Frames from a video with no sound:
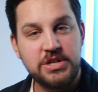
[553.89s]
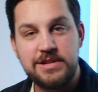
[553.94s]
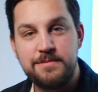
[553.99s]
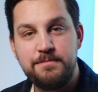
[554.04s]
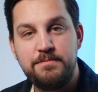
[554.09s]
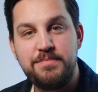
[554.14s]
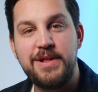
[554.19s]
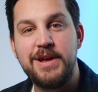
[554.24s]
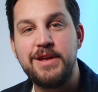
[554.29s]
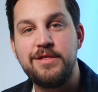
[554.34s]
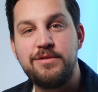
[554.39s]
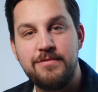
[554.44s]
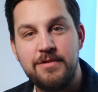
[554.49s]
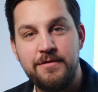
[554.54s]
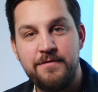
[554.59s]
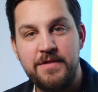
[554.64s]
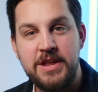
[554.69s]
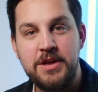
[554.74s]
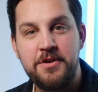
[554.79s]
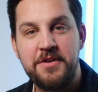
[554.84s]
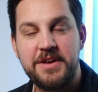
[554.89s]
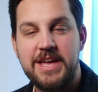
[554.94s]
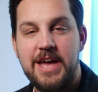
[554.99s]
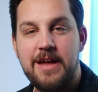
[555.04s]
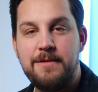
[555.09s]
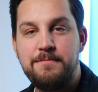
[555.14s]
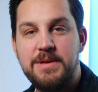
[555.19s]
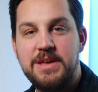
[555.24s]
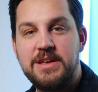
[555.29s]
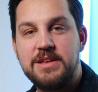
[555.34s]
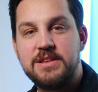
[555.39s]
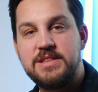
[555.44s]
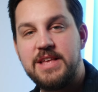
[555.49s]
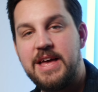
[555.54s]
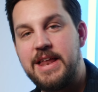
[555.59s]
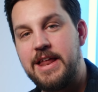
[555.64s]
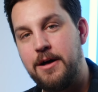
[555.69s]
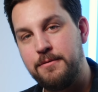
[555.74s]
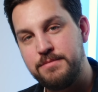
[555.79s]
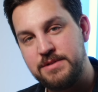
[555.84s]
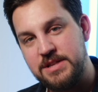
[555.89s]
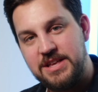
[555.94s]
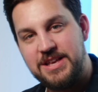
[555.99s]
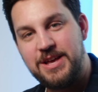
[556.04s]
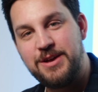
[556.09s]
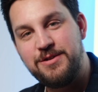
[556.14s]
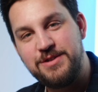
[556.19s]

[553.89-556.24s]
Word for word: just play through the video again because that helps the